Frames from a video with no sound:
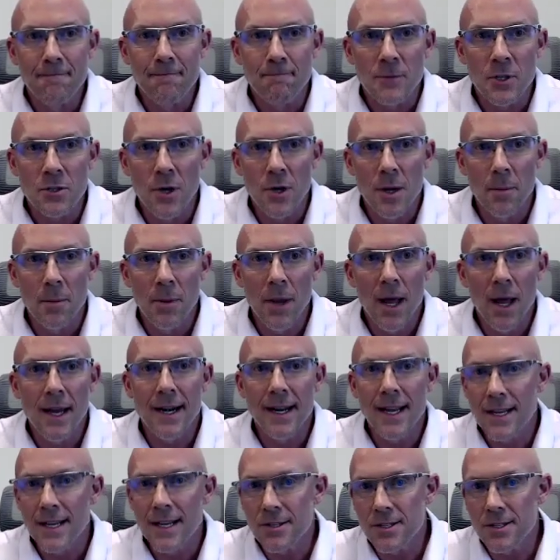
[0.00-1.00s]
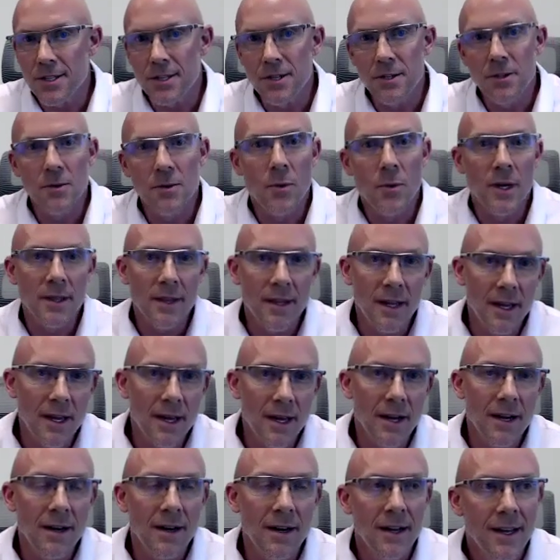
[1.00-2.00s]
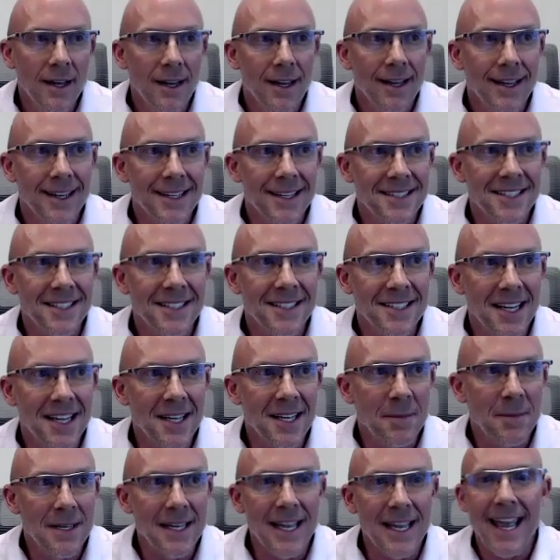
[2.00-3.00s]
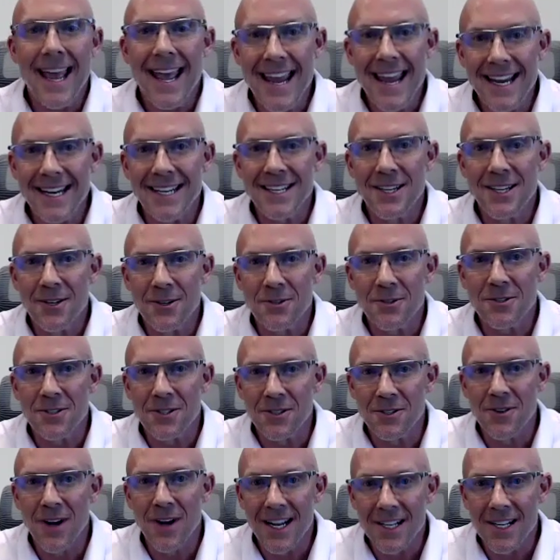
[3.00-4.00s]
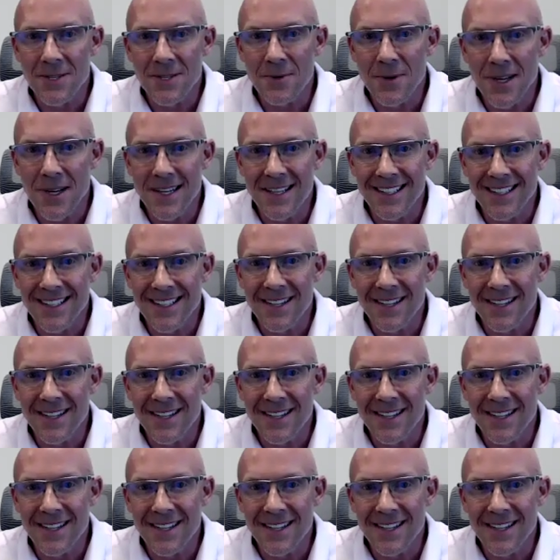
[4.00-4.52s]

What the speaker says: So I applied at ASU, went there. It did take me 8 years to graduate.